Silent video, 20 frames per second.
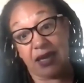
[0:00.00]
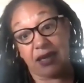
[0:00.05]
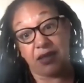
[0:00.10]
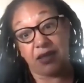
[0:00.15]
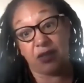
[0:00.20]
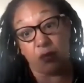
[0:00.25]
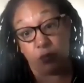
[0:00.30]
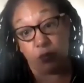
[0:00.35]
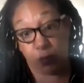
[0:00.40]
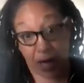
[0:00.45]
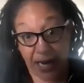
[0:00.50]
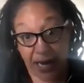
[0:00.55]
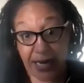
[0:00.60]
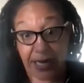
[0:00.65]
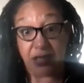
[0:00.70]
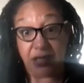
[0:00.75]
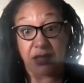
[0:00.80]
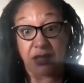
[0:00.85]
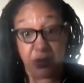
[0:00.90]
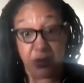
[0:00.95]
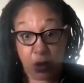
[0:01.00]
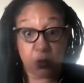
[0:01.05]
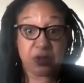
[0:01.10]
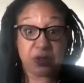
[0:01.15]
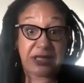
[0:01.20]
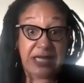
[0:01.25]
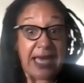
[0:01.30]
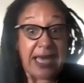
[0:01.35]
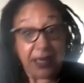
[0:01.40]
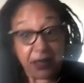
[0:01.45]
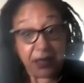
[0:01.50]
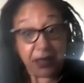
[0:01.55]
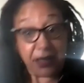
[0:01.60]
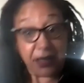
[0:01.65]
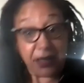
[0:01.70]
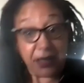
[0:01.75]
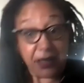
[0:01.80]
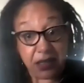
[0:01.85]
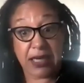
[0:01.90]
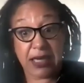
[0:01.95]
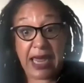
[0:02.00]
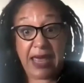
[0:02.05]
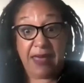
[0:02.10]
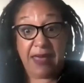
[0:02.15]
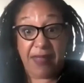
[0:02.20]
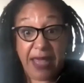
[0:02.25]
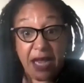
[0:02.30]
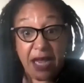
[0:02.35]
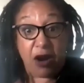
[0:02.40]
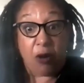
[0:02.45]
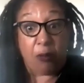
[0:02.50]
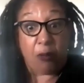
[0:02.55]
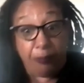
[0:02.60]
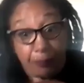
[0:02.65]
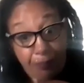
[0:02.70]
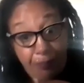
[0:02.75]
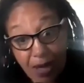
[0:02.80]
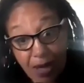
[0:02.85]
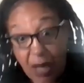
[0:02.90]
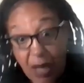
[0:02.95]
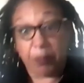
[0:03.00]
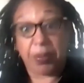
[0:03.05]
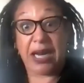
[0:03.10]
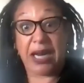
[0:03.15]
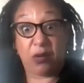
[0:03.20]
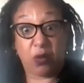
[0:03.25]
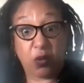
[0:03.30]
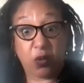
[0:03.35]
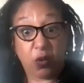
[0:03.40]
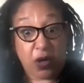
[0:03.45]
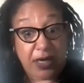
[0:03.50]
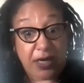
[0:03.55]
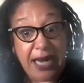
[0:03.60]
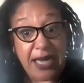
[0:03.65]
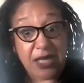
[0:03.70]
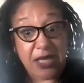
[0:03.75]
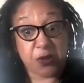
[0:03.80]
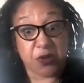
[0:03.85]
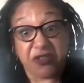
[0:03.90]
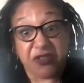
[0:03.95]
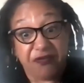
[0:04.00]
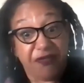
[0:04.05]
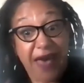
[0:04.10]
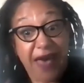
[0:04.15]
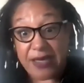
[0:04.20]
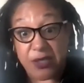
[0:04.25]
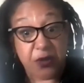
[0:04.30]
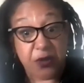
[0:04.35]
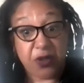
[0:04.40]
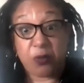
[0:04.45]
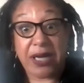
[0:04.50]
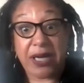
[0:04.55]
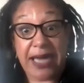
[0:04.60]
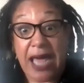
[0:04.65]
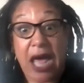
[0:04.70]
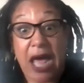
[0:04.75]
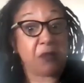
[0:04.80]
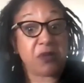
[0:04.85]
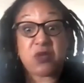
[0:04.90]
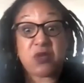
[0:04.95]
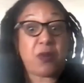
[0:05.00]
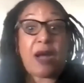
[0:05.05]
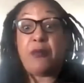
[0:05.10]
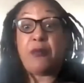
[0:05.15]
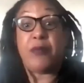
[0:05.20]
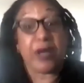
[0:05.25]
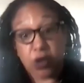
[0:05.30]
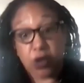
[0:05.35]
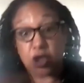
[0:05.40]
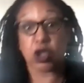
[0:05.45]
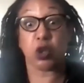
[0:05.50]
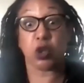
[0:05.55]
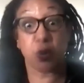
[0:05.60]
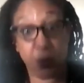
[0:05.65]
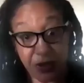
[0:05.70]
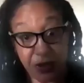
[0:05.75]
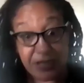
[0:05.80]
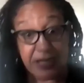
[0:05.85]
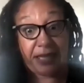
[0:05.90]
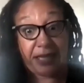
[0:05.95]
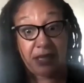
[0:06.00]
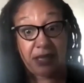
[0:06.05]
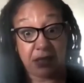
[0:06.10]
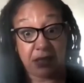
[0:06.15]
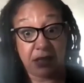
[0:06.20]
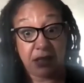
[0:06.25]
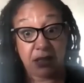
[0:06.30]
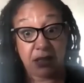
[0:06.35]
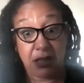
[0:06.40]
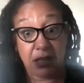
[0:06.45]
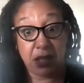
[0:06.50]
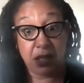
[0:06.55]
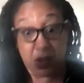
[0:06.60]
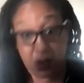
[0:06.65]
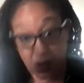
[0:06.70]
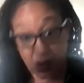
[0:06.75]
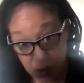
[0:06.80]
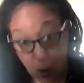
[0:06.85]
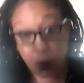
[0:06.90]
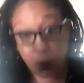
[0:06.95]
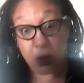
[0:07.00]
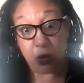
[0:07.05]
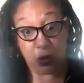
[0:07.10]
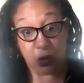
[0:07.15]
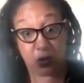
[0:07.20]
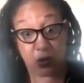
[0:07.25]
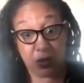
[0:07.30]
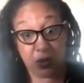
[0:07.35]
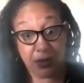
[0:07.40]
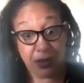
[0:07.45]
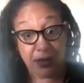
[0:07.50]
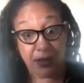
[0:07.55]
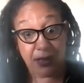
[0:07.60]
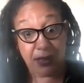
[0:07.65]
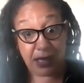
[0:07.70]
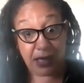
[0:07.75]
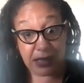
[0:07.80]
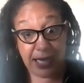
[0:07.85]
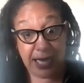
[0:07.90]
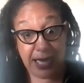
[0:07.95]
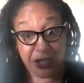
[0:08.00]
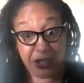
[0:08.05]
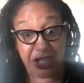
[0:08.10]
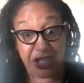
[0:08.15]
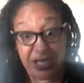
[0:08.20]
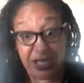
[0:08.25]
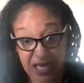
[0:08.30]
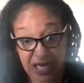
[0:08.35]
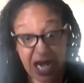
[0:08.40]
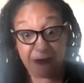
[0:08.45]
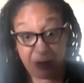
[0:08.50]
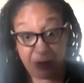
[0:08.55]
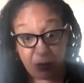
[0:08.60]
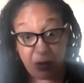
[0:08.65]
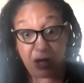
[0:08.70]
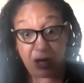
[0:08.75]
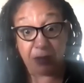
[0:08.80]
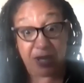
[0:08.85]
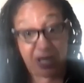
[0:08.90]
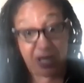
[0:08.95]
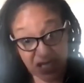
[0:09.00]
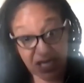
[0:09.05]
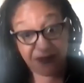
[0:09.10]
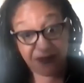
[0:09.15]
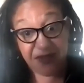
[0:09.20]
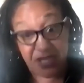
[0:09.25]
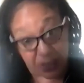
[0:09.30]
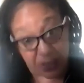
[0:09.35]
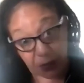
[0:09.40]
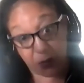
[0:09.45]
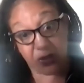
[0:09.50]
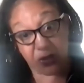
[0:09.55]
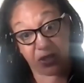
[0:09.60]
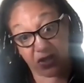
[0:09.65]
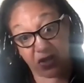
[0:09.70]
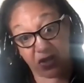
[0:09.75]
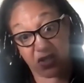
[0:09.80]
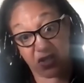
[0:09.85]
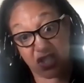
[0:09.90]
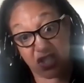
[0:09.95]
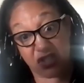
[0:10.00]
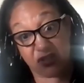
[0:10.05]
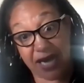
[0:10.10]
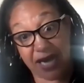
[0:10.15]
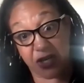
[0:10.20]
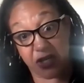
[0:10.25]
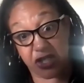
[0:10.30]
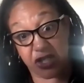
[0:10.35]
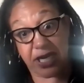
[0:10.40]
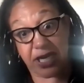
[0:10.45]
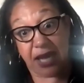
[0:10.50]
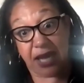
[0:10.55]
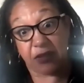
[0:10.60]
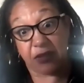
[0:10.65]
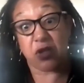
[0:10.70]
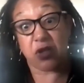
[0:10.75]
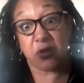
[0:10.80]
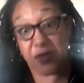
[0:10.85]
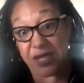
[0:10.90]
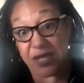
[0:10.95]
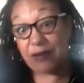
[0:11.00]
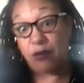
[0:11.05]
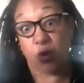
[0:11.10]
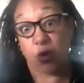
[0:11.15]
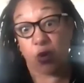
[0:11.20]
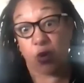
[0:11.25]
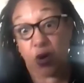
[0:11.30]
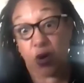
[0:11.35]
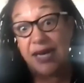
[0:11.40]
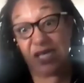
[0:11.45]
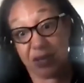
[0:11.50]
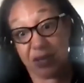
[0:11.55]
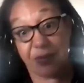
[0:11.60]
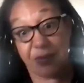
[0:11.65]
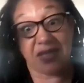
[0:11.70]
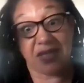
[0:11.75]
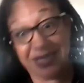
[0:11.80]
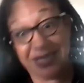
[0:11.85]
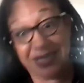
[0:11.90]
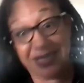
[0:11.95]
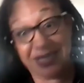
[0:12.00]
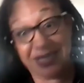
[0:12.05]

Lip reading: And the right knows that. And they are pumping out organizers faster than we can count, which is why we are losing local elections everywhere, because they've zeroed in on the strategy and they're using organizing